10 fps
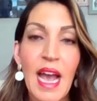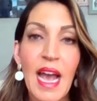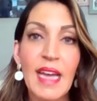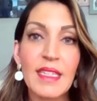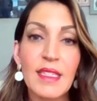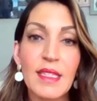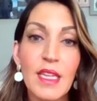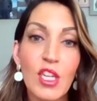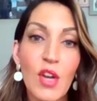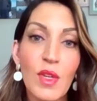And
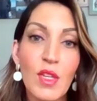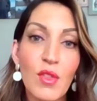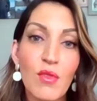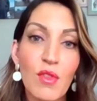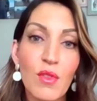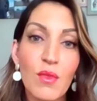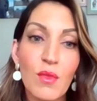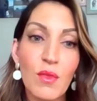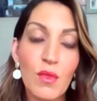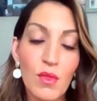then going
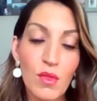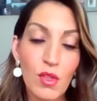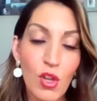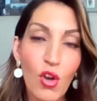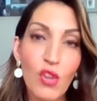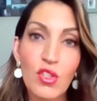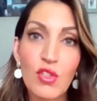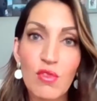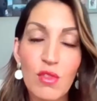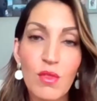through the loss,
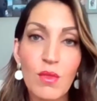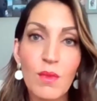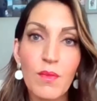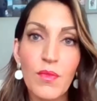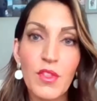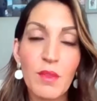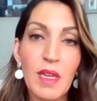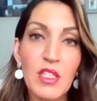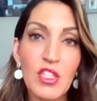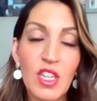through the
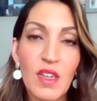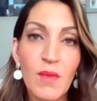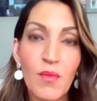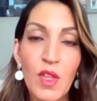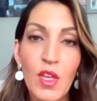dementia,